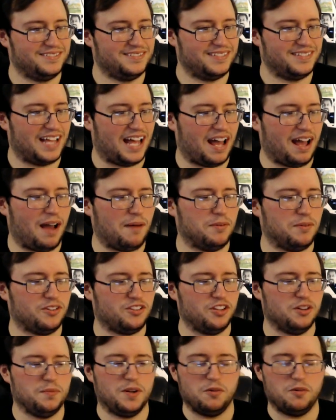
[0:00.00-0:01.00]
I'm
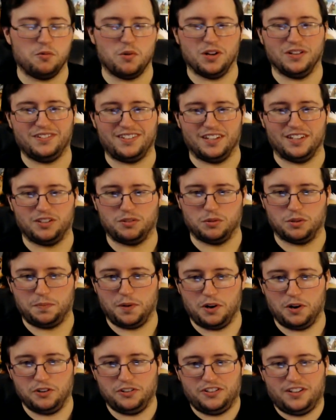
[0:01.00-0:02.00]
assuming once this was
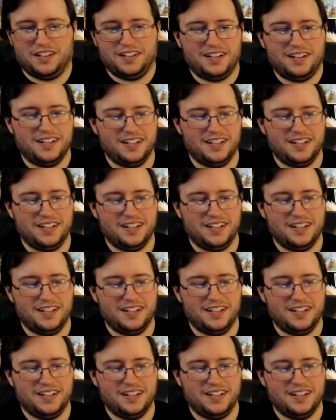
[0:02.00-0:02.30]
posted,